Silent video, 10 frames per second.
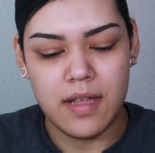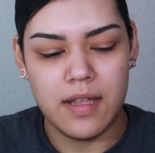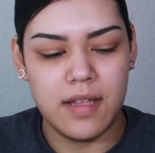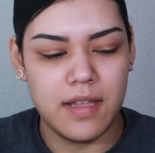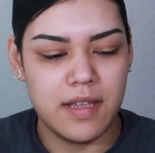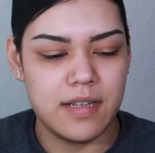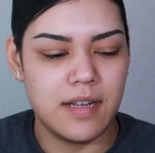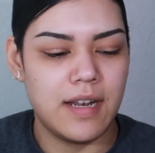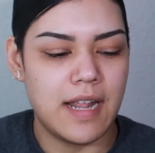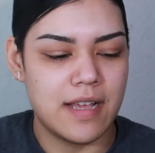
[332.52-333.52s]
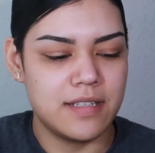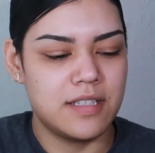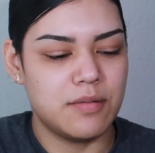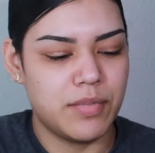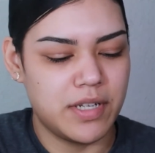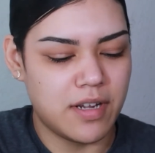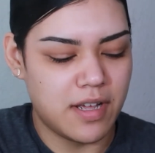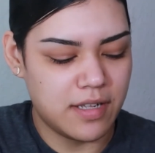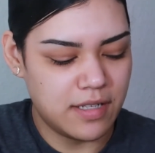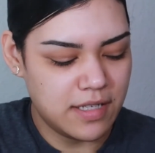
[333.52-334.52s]
And last but
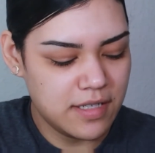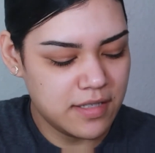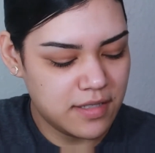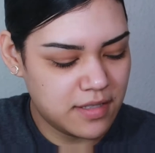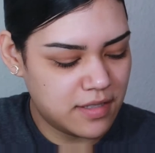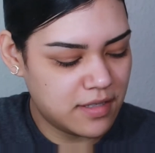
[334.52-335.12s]
not least,